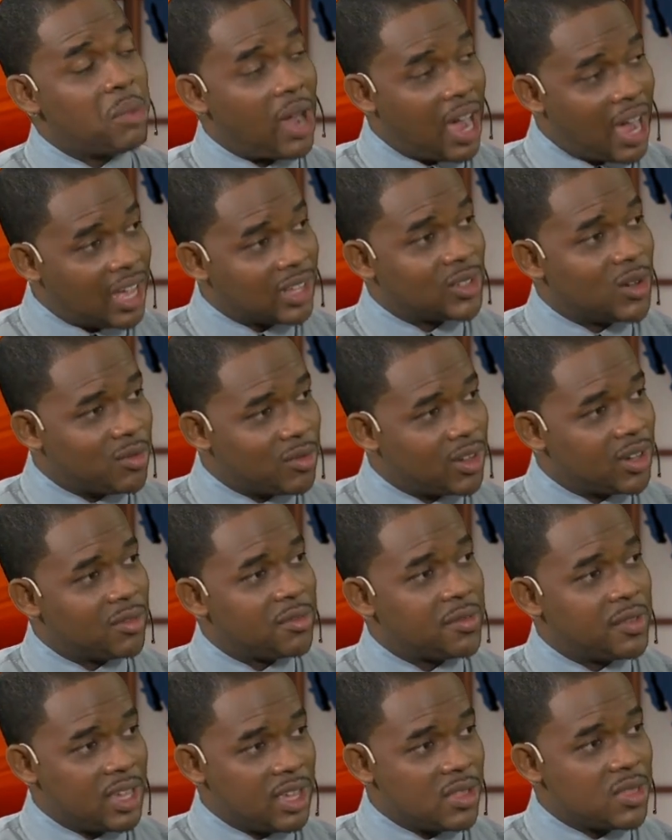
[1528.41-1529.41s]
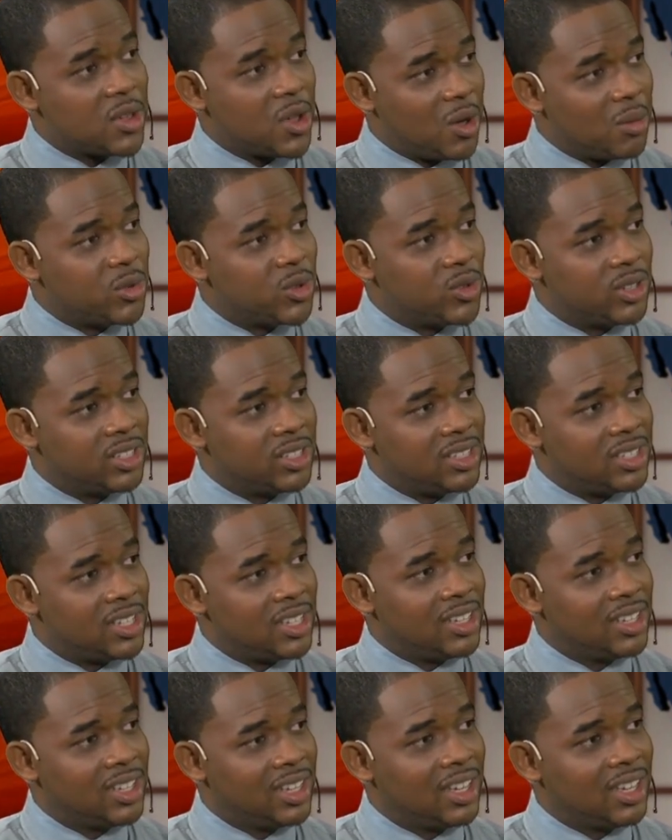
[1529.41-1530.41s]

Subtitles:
part of a faith community